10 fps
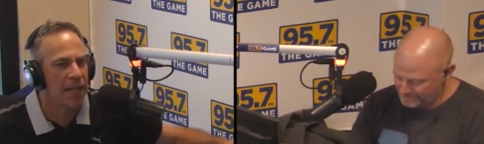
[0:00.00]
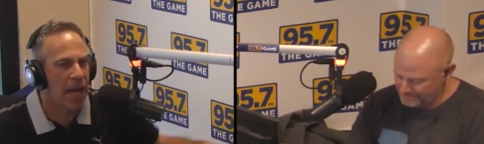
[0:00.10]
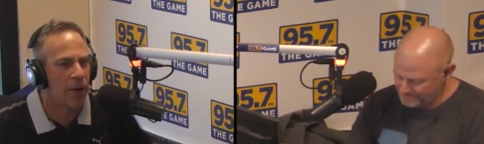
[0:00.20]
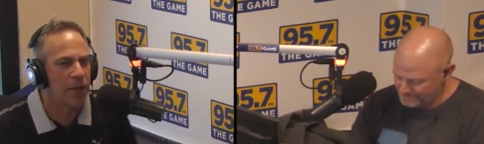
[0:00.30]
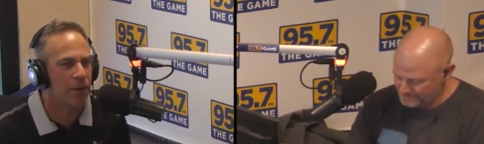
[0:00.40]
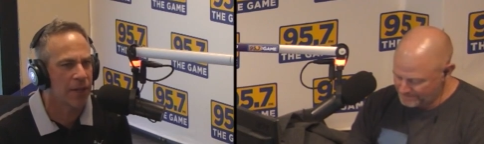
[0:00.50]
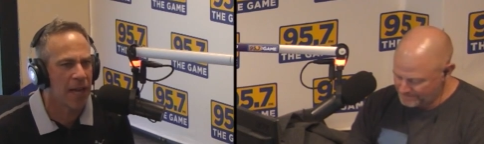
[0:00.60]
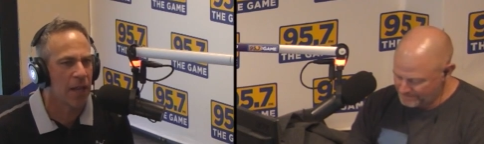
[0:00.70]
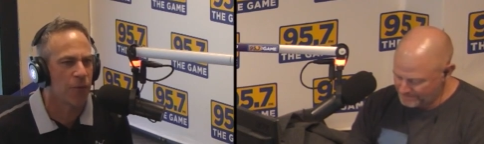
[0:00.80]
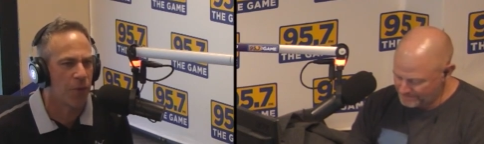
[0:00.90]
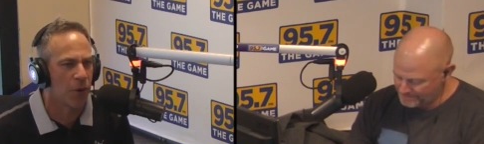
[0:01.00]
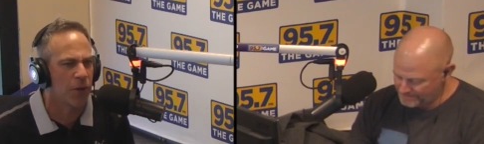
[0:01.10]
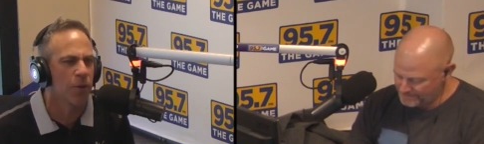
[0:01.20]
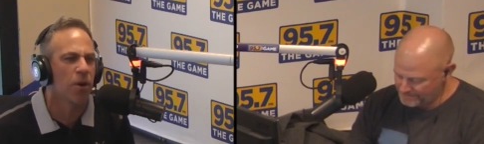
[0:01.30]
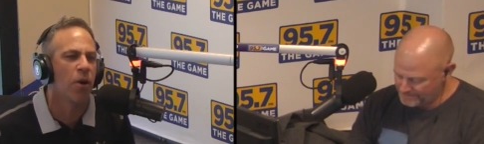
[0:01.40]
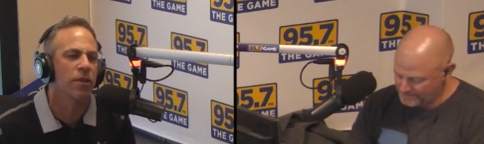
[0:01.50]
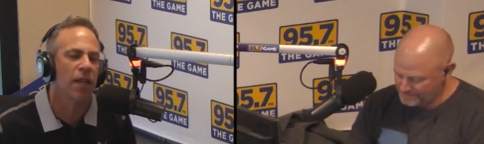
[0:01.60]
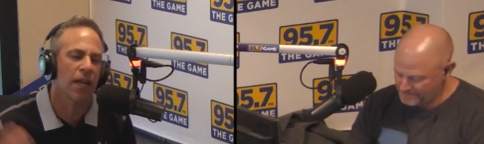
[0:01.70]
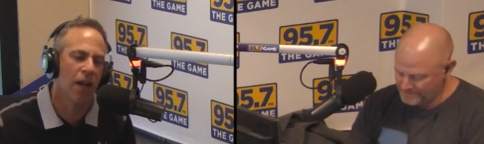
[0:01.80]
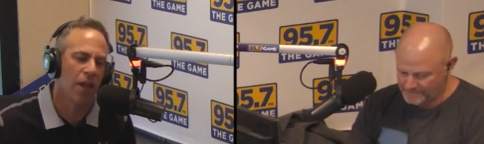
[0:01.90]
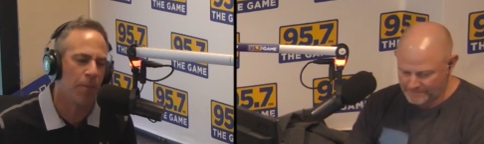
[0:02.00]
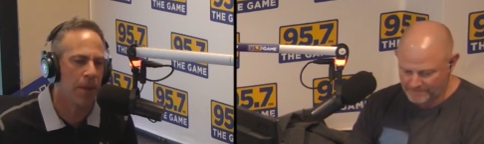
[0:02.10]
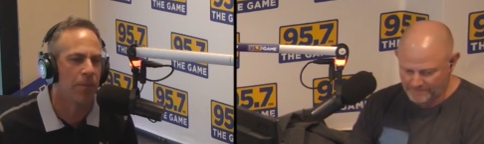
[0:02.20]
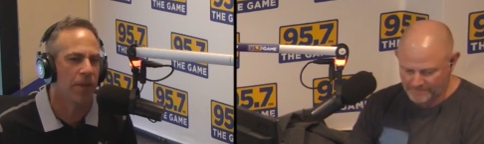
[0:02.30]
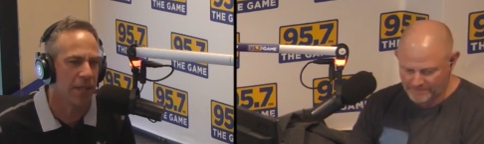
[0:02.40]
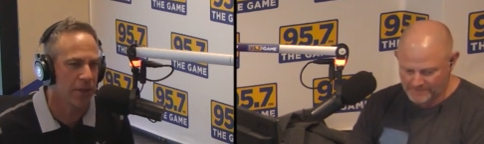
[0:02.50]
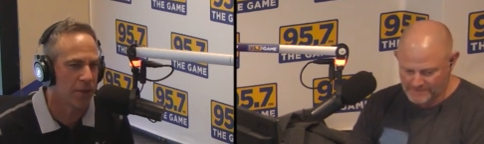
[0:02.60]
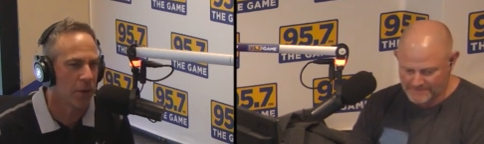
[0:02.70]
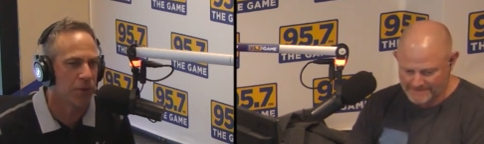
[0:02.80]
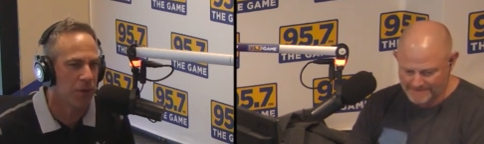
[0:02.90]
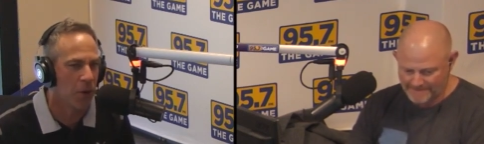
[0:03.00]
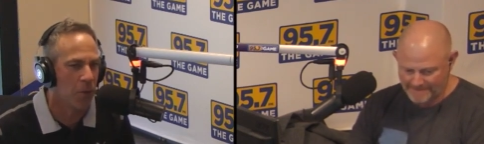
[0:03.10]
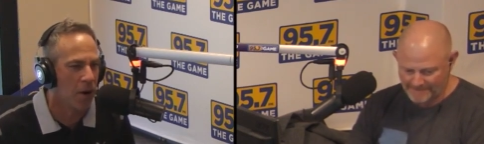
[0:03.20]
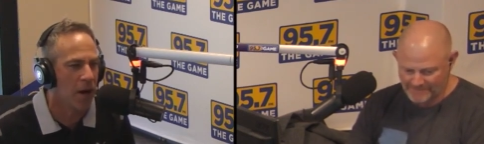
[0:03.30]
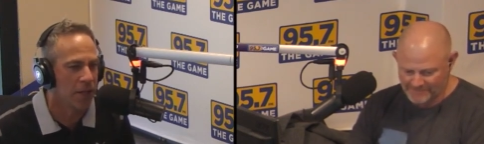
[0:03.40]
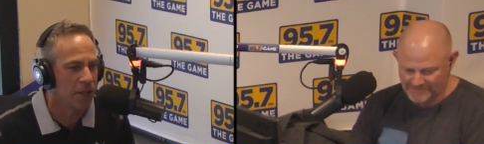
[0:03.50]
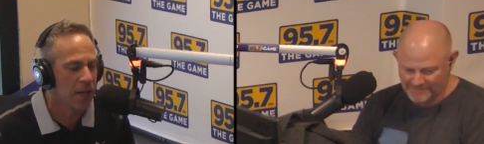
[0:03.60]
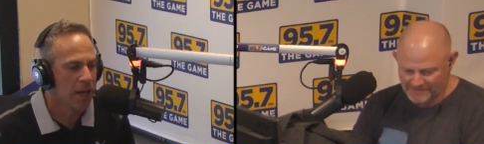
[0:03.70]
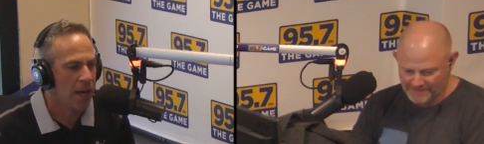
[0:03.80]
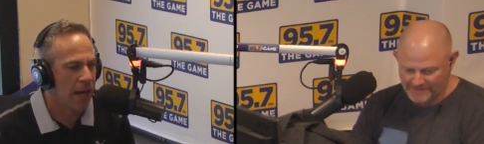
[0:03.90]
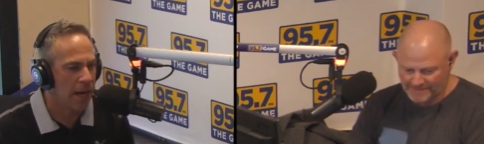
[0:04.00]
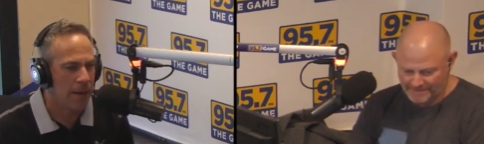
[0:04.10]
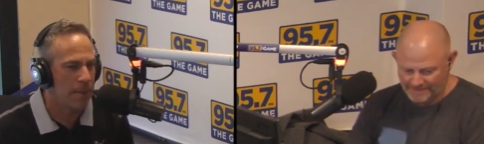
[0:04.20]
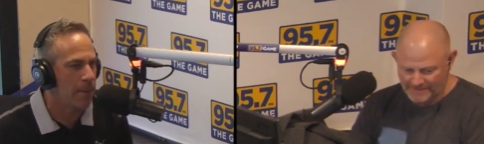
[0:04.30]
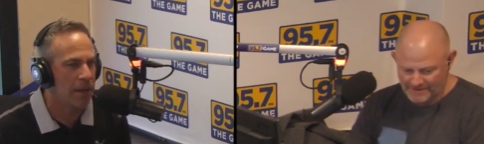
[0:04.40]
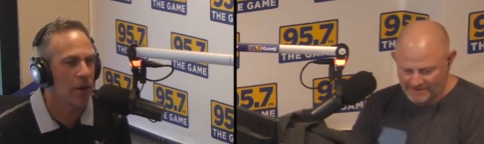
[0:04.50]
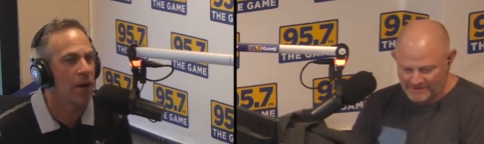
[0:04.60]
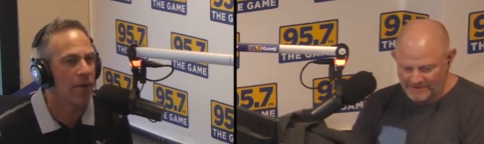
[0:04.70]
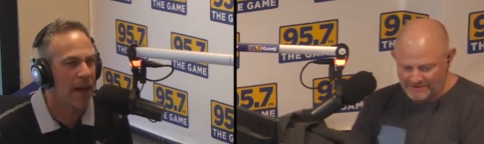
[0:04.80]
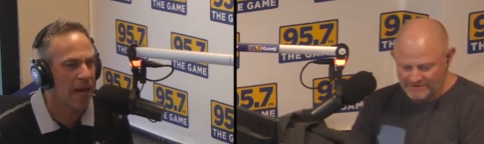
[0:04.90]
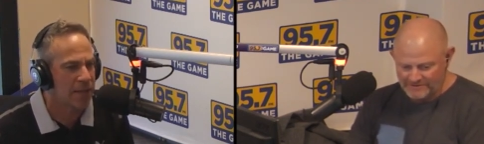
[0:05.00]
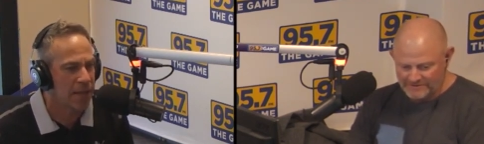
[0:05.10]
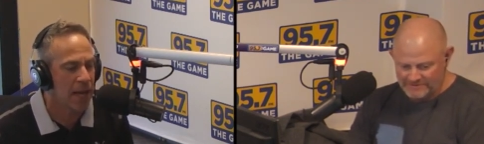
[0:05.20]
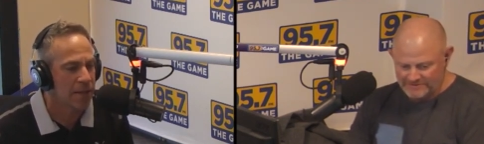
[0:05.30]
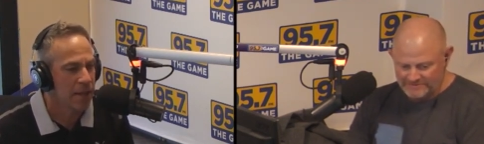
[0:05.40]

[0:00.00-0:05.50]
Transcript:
Speaker 1: out here in California, we're always like, oh, the people on the East Coast don't watch. And maybe they don't have access.